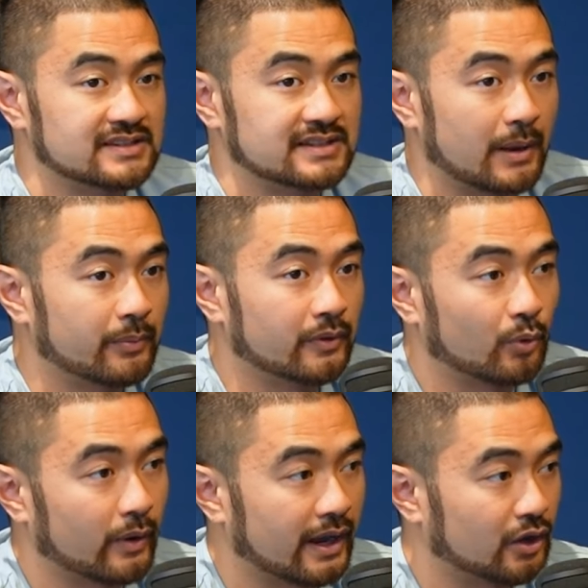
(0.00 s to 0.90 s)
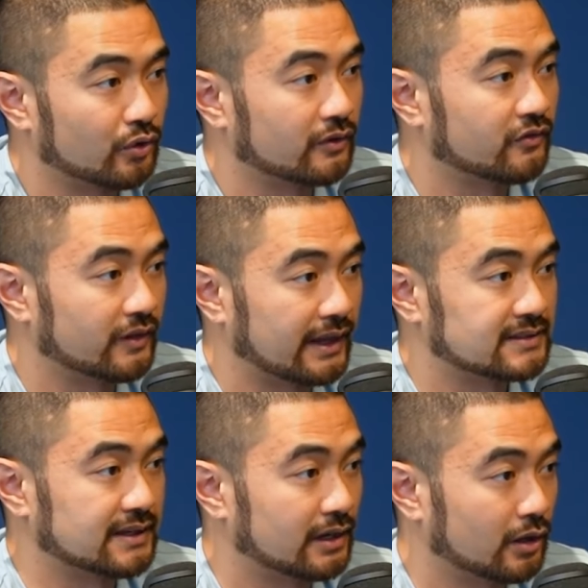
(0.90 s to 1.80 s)
step of the way you're
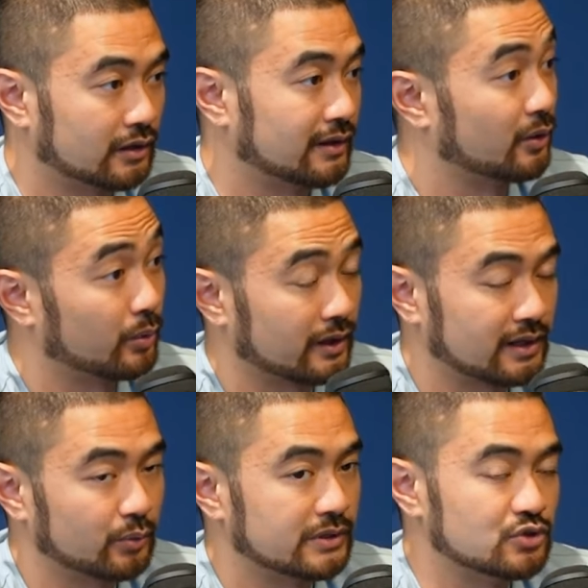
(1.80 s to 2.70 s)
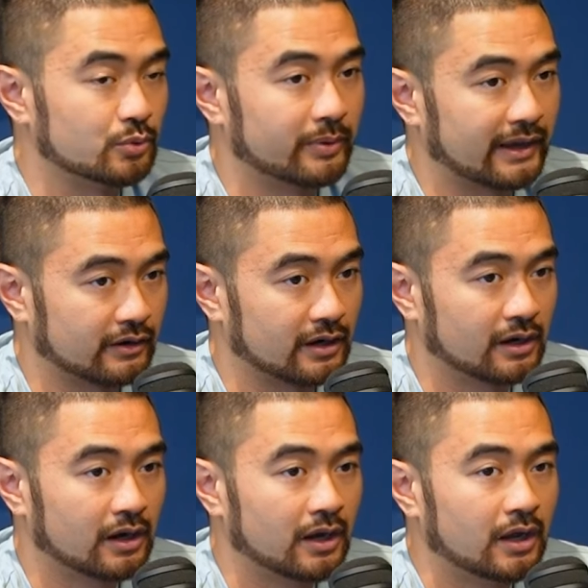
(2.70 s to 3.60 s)
reflecting on like, what can we do better?